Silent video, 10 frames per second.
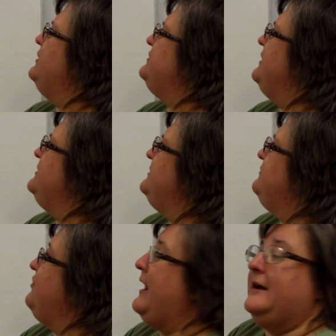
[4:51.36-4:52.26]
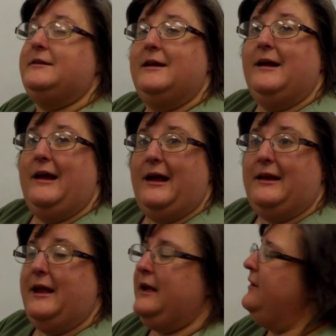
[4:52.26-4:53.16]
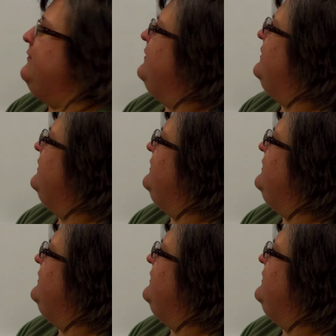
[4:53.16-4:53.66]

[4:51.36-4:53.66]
going to start to subtract a negative